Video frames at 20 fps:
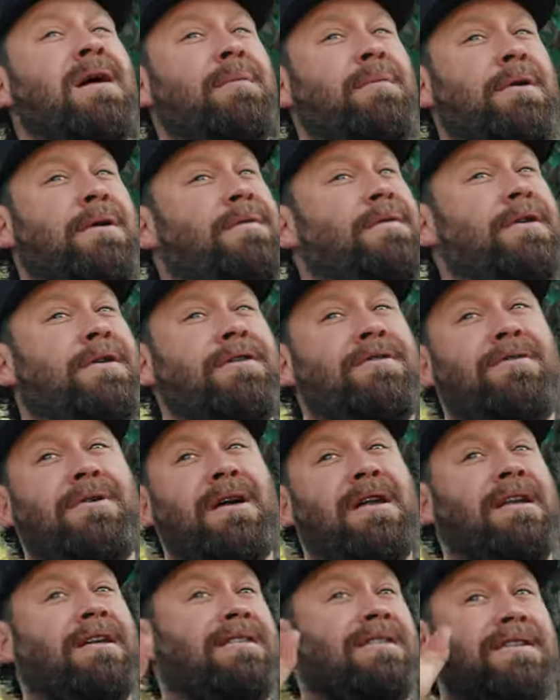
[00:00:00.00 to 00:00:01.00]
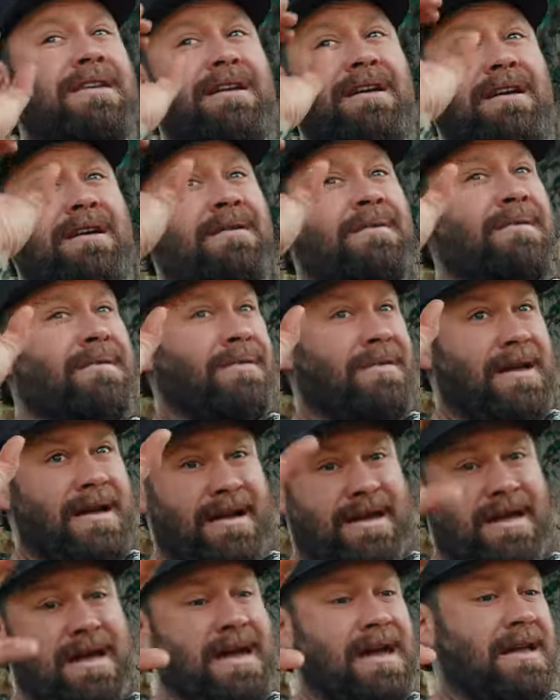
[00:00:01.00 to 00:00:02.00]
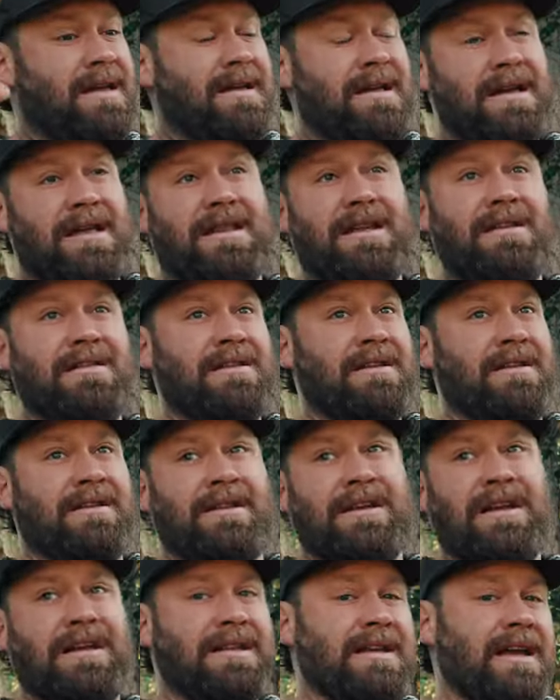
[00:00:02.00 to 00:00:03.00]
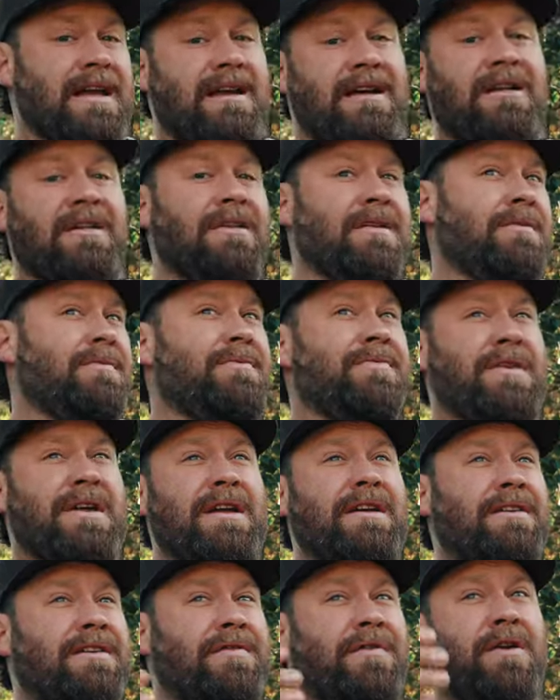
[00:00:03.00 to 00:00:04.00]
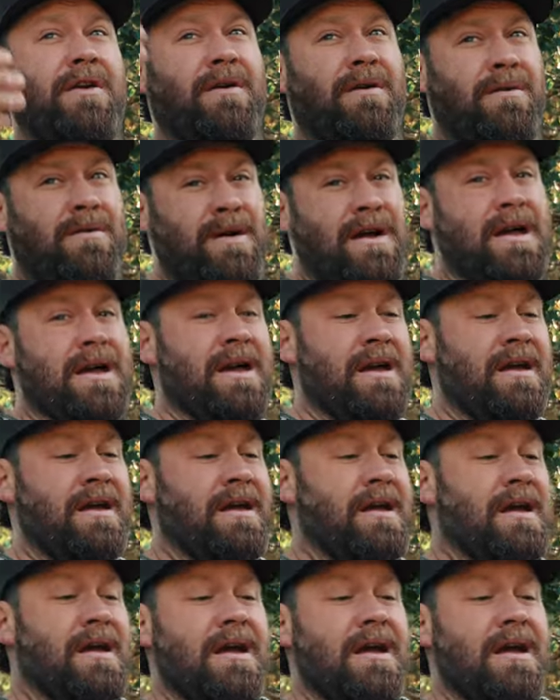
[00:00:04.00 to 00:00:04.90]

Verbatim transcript: But if you're trying to see like any little detail, things far away,